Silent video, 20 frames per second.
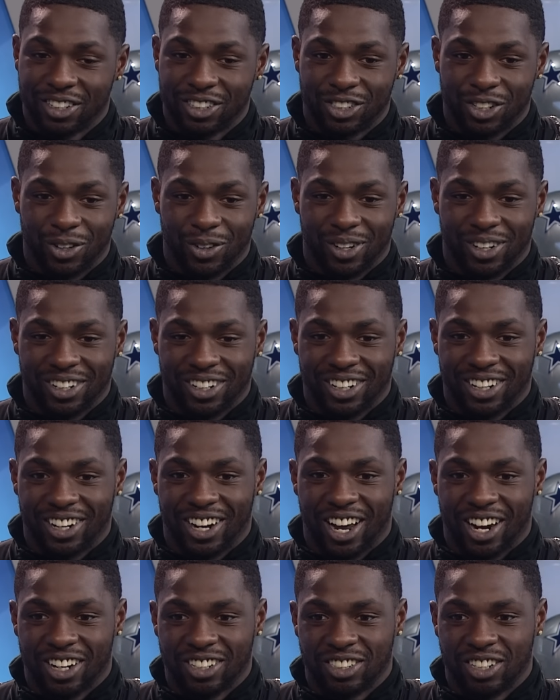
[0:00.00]
So
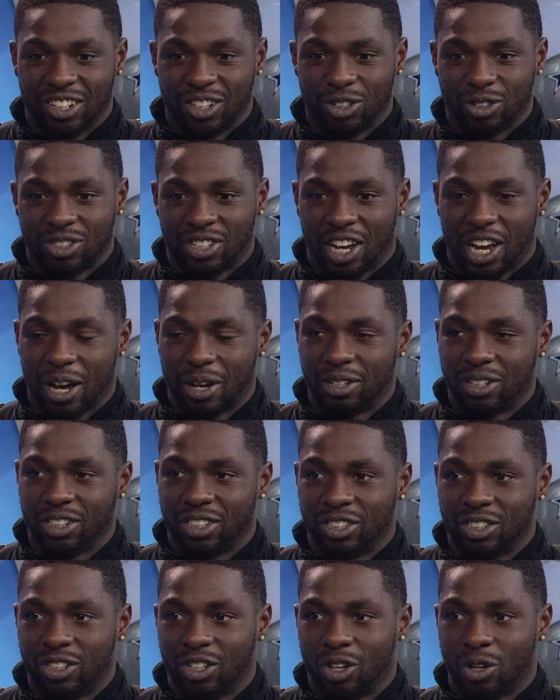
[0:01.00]
got us a little time to,
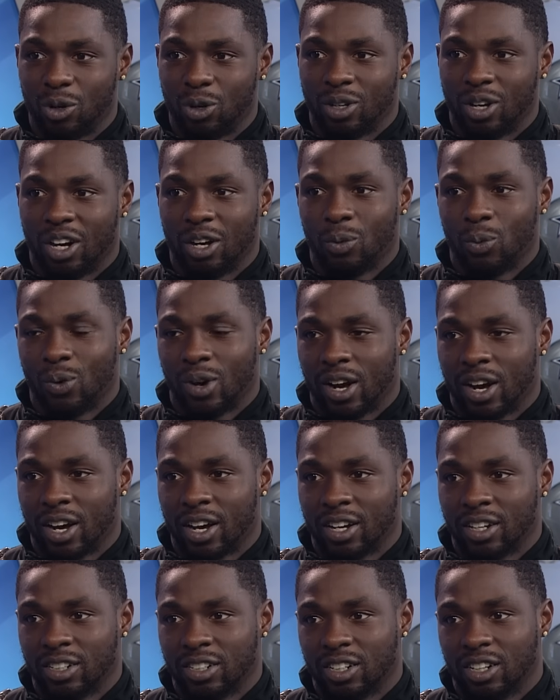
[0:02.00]
you know,
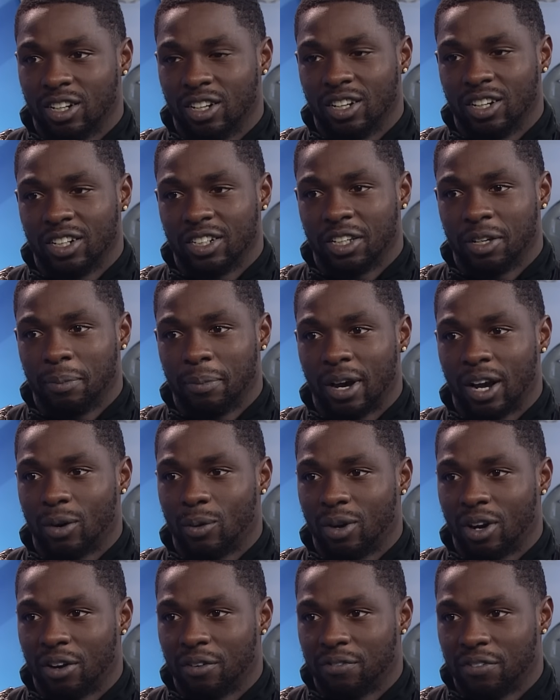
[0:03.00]
unwind, uh, get back
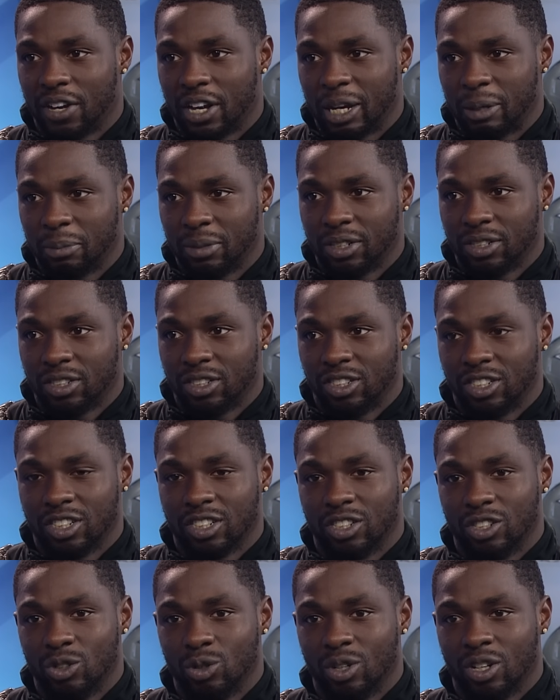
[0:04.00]
with our families, just do